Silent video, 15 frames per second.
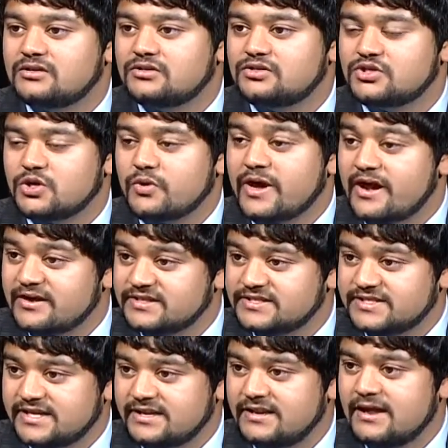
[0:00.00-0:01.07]
Joe
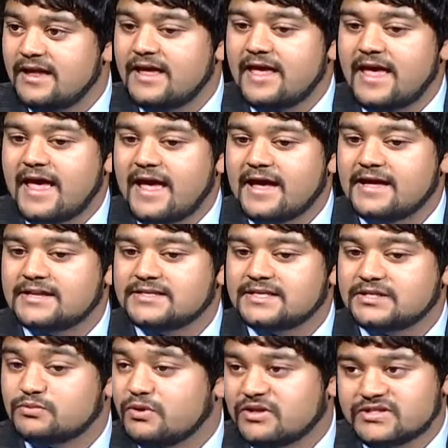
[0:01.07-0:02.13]
Hairston, and
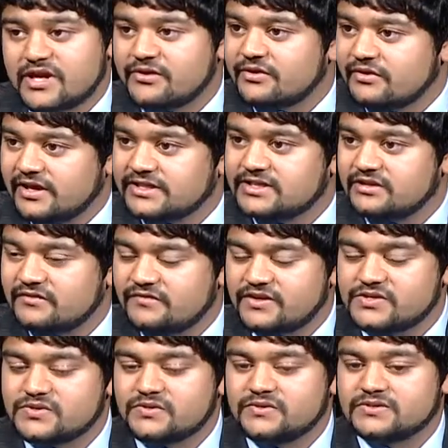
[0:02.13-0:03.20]
as well as other elected
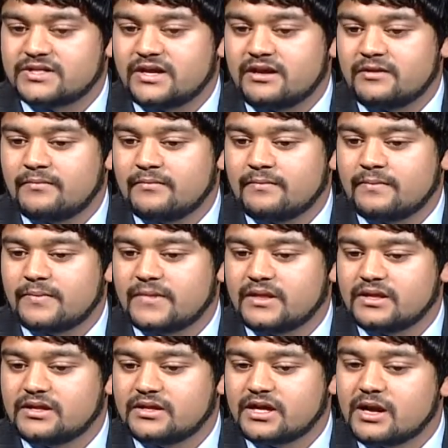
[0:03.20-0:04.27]
officials.
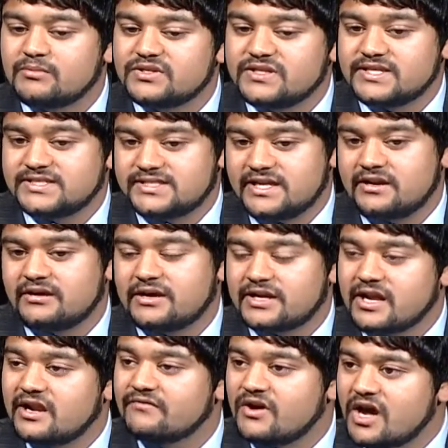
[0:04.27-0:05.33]
Come to this dinner and
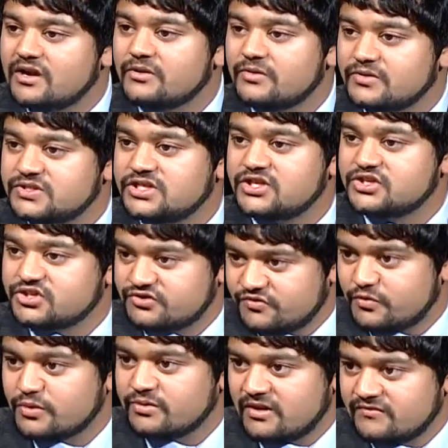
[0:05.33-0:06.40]
kind of honor those teachers for
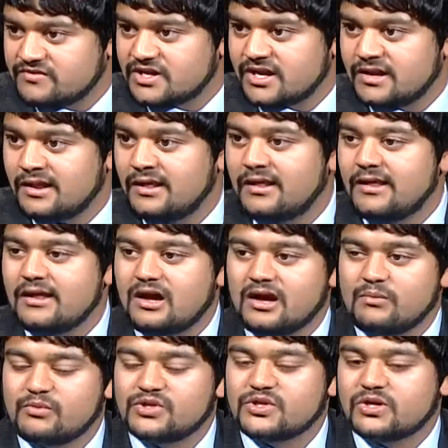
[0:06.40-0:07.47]
what they've done.
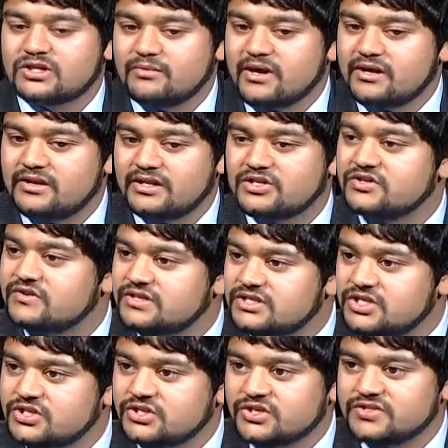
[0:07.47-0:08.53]
We talked about each of the
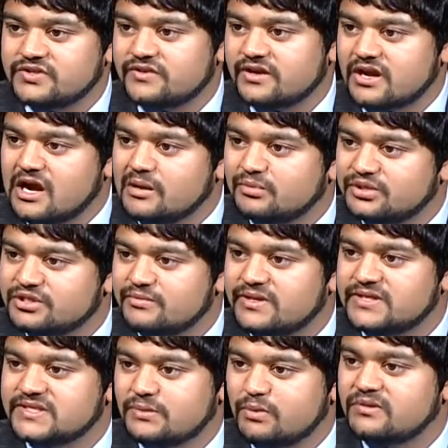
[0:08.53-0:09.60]
teachers and their
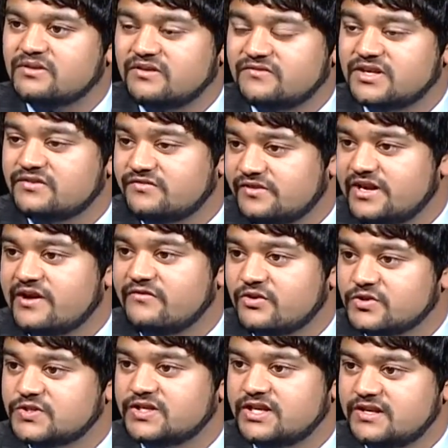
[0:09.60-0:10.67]
accomplishments and what they've done for
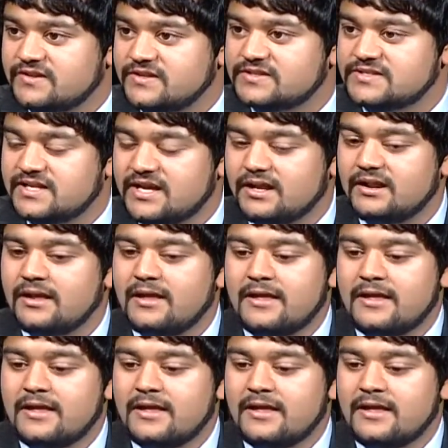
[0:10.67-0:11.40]
diversity in the state.